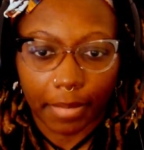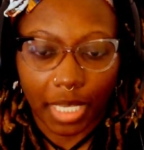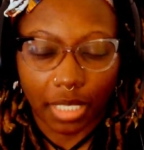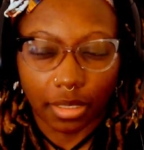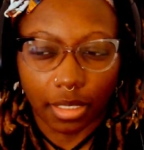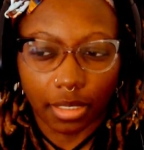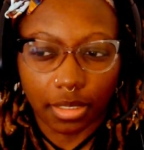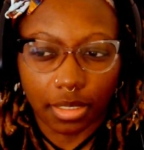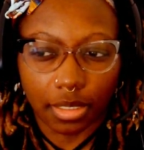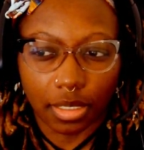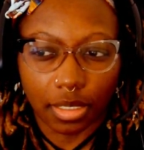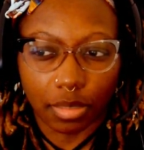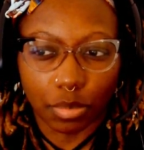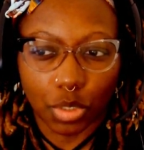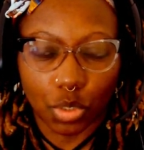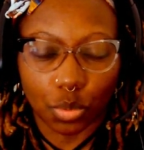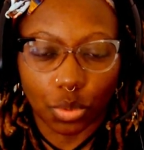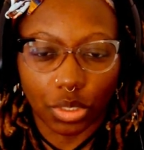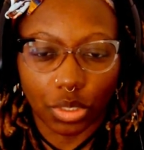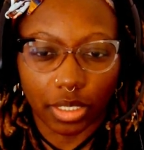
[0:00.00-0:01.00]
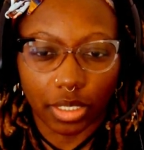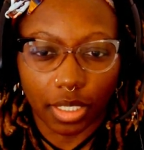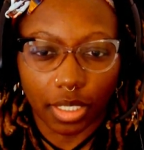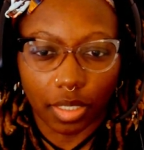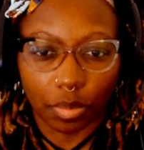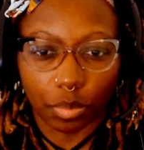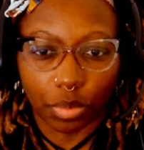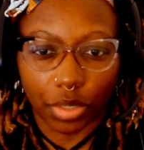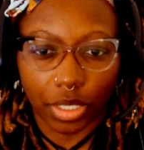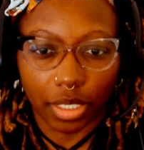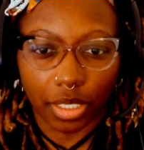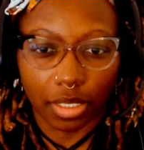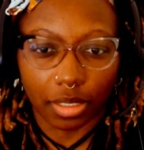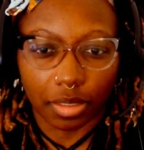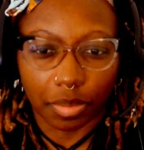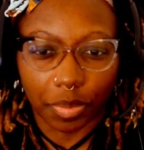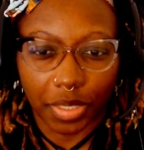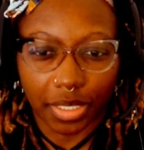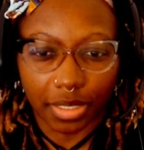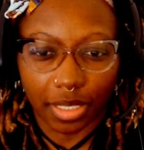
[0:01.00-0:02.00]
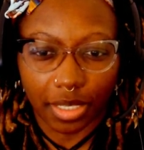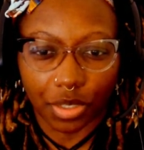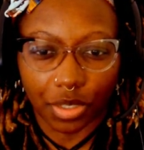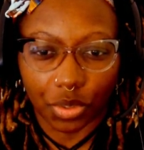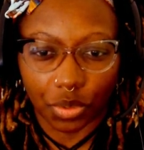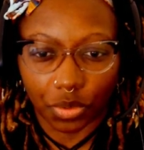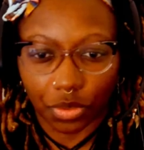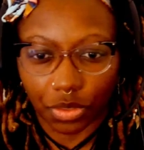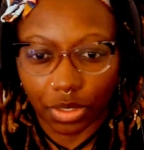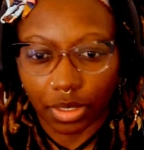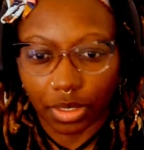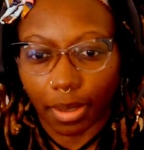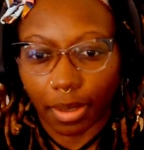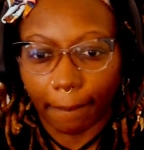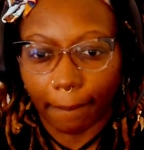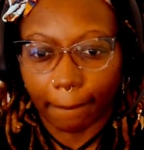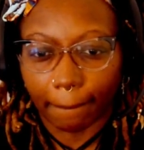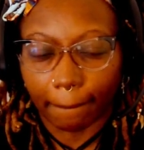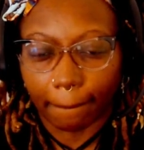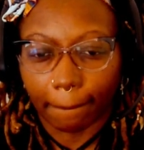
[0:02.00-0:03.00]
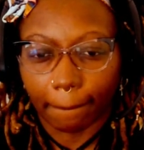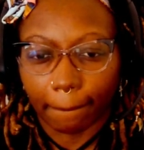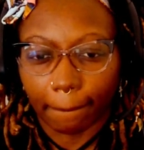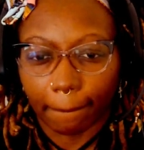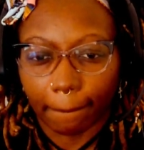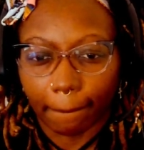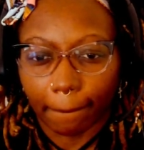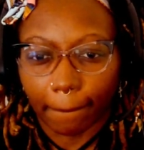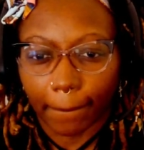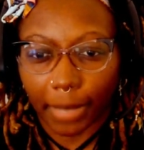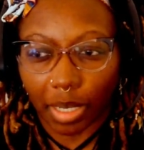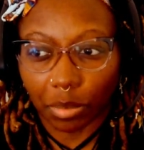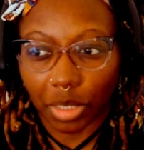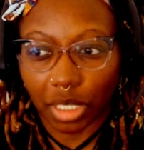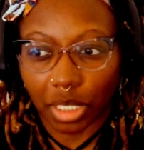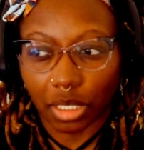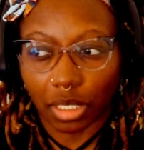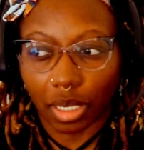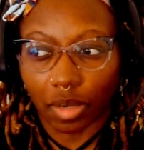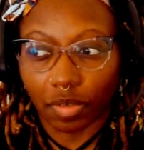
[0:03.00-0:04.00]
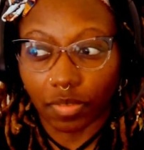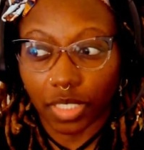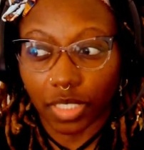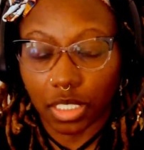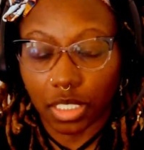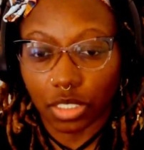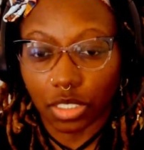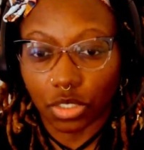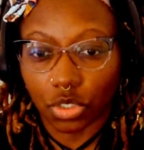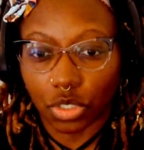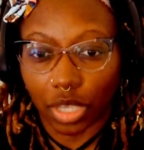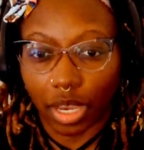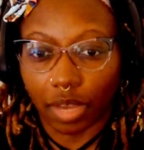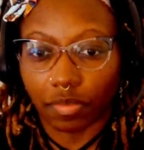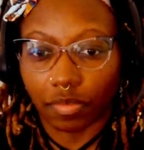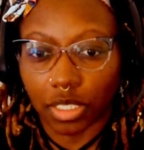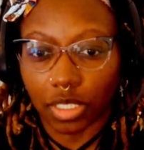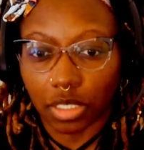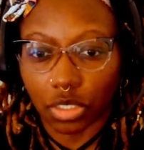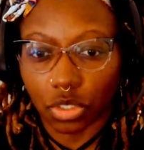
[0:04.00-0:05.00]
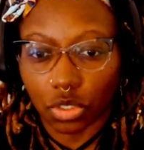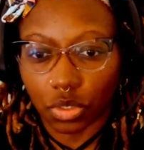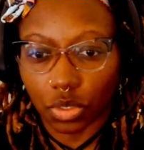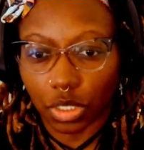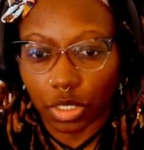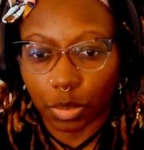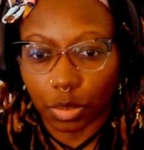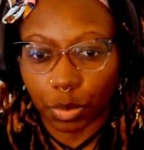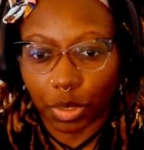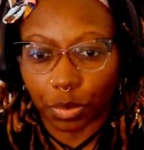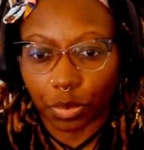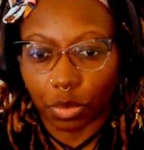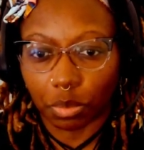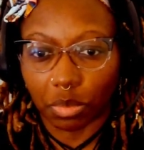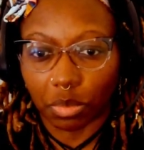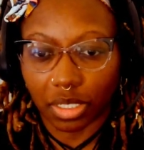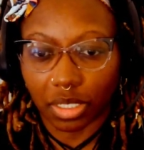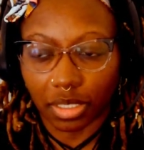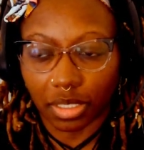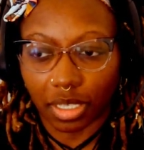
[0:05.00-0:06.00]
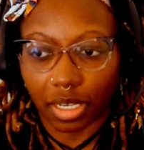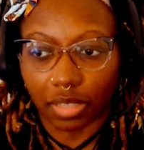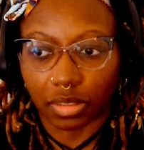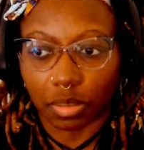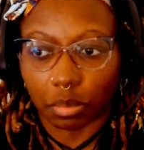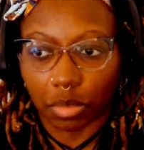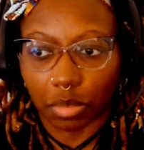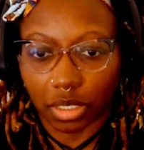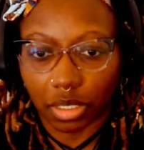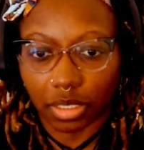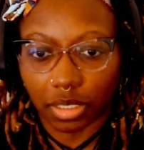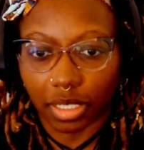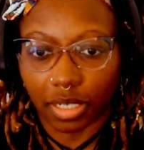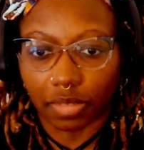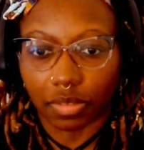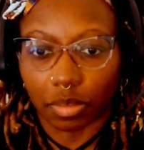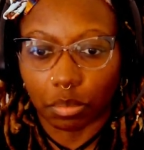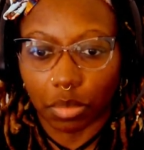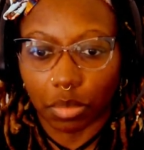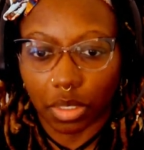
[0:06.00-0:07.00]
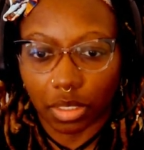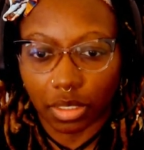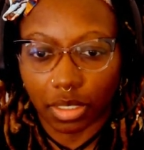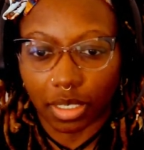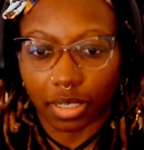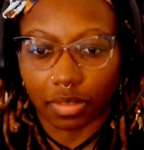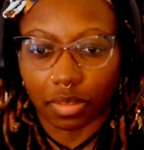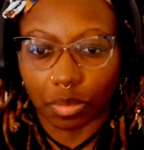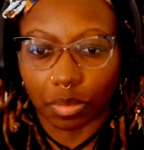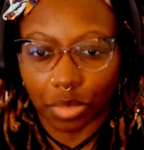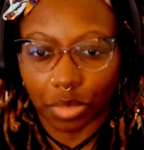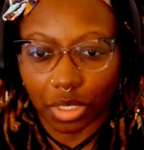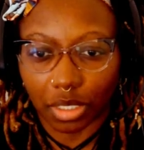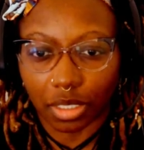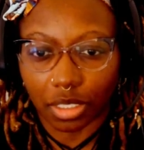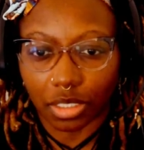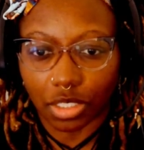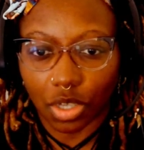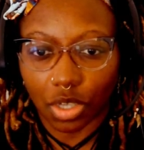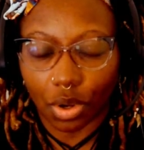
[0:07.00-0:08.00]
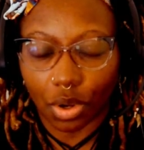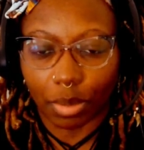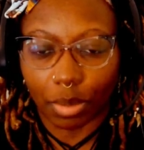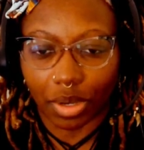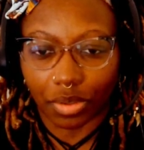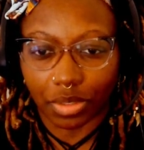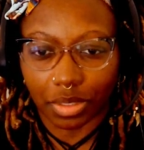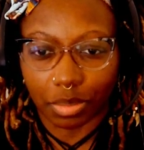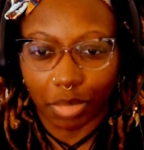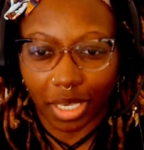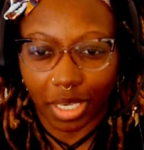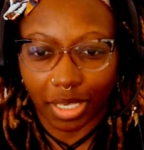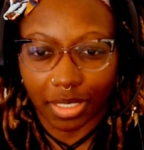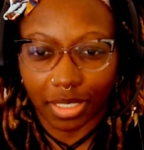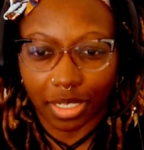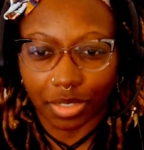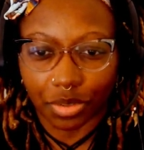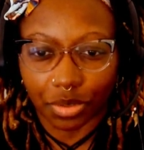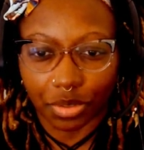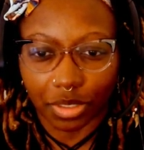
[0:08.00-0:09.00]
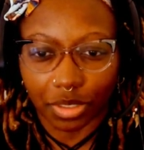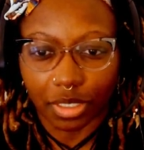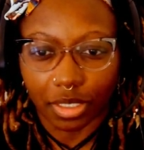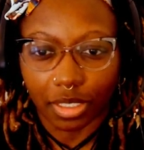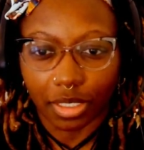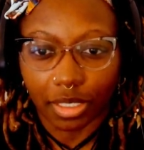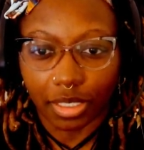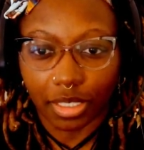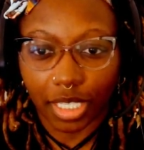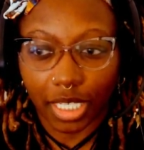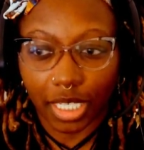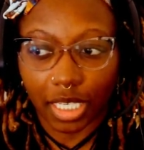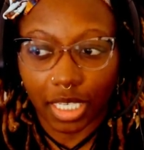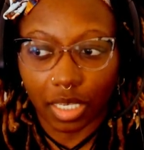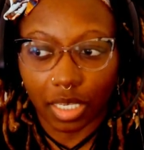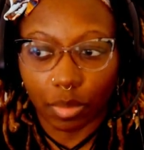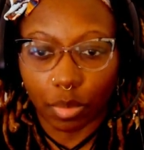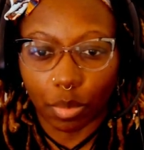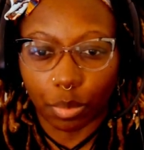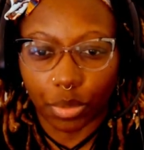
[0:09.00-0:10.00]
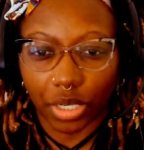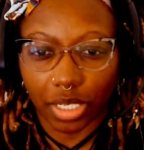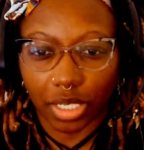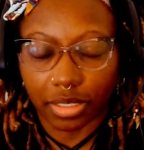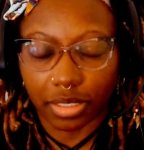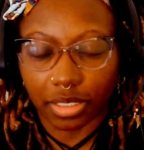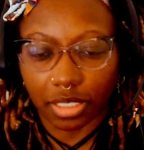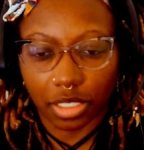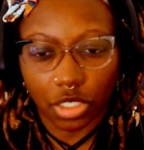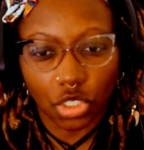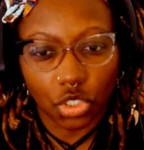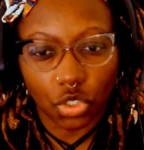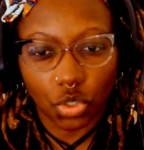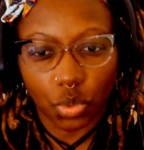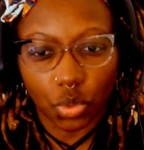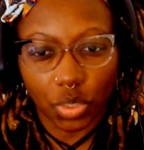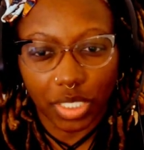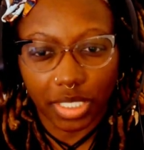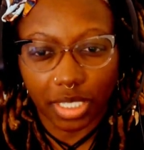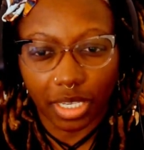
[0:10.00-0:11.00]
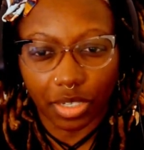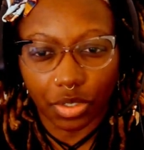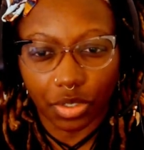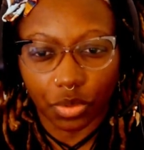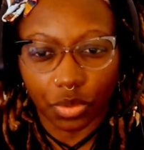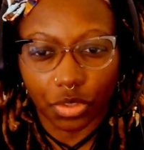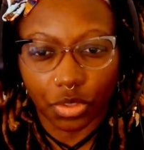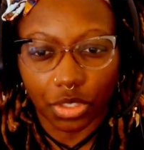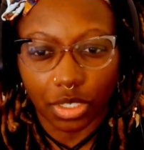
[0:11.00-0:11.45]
They seem to want to keep bringing up his health. I mean, I've listened to these people month after month after month after month talk about this man's health. They keep bringing attention to his health.